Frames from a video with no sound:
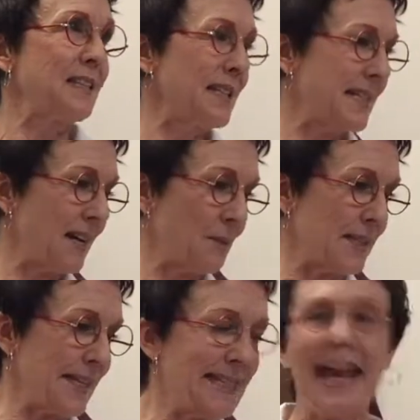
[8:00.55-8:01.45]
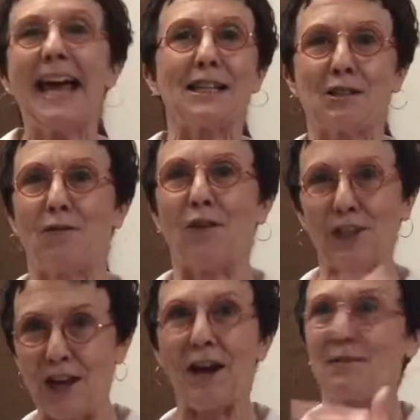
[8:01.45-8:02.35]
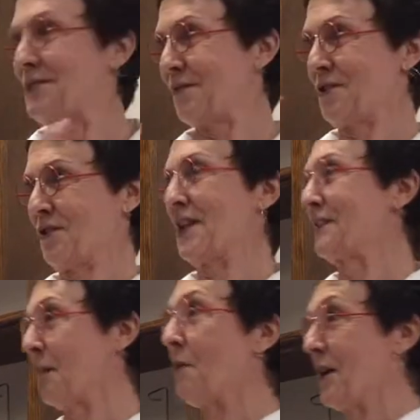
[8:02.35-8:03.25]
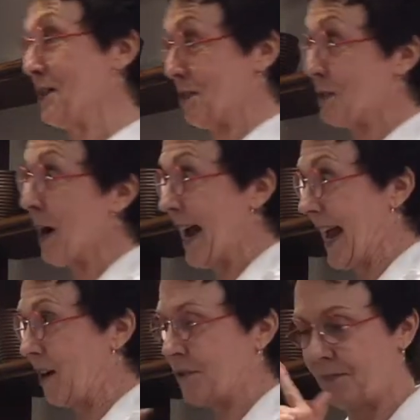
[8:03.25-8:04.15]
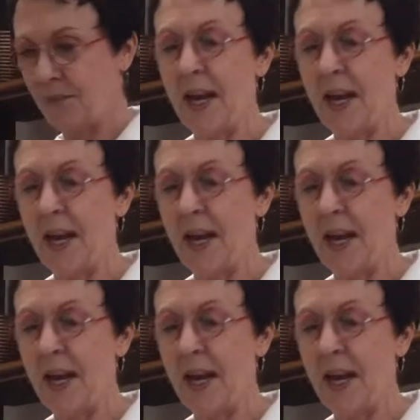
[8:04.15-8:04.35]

this was a test for a lot of different things I wanted to try out.